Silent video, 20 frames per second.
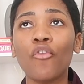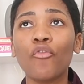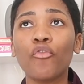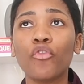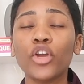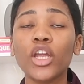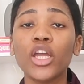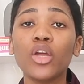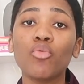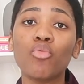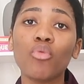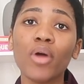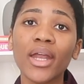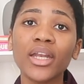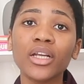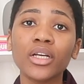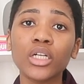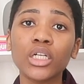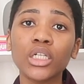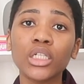free
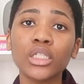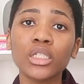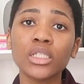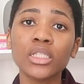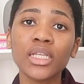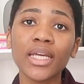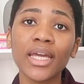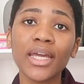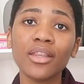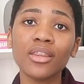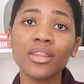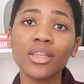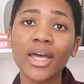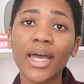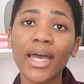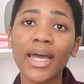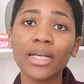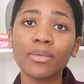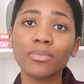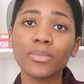radicals in
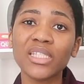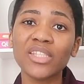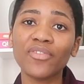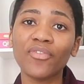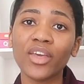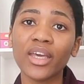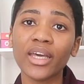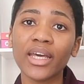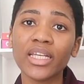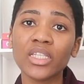the atmosphere,